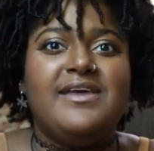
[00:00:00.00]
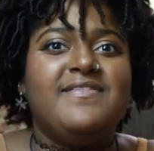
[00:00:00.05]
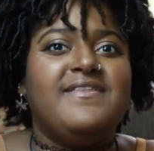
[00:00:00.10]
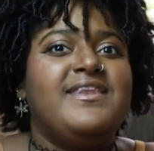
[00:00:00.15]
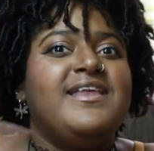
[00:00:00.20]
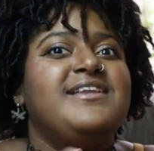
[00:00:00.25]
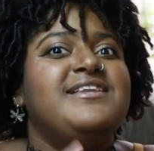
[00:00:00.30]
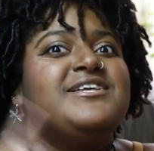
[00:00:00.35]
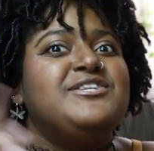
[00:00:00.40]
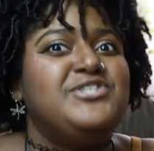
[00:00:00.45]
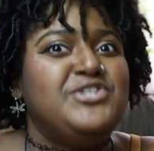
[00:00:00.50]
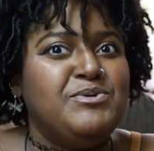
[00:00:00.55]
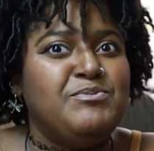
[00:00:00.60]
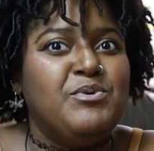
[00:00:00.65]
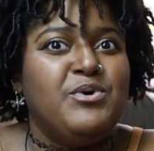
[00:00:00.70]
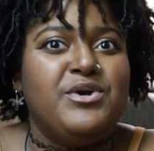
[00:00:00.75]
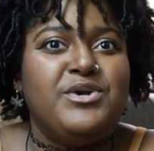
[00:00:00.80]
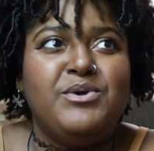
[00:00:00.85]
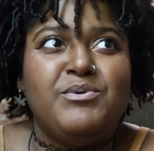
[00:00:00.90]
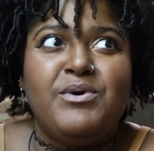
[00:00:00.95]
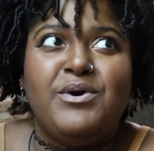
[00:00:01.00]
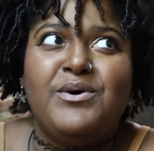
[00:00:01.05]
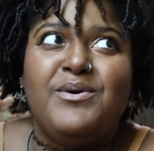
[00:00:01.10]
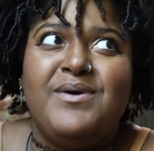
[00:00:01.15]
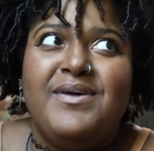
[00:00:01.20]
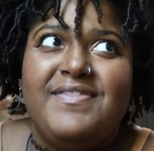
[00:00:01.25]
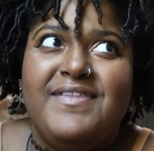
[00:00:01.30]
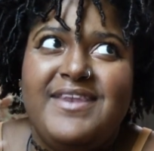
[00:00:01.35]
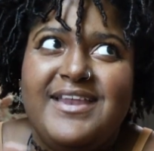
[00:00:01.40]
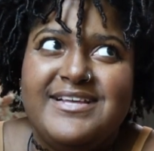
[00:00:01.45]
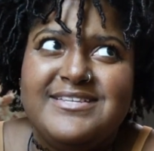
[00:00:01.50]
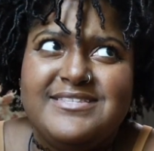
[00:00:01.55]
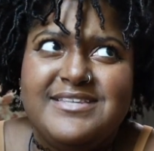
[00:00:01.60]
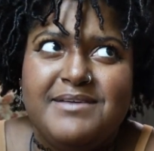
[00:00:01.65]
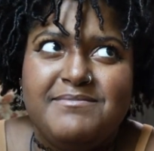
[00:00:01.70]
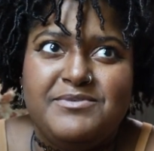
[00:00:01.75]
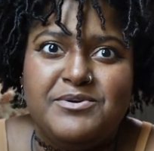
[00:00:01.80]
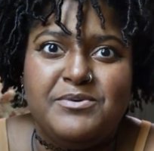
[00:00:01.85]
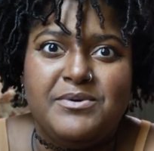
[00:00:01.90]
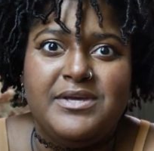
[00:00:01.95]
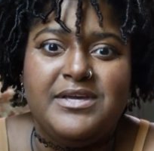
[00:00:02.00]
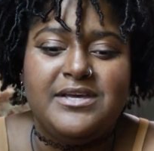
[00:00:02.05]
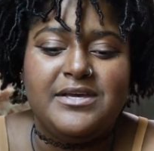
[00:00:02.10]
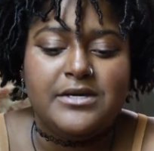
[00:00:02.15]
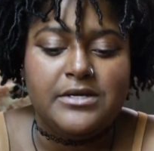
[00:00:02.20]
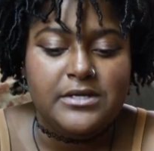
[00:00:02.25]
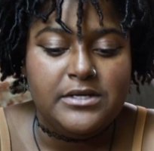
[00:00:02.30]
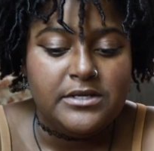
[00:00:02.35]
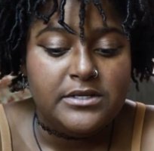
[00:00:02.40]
and then I did 2 more in a row, and then I skipped a week.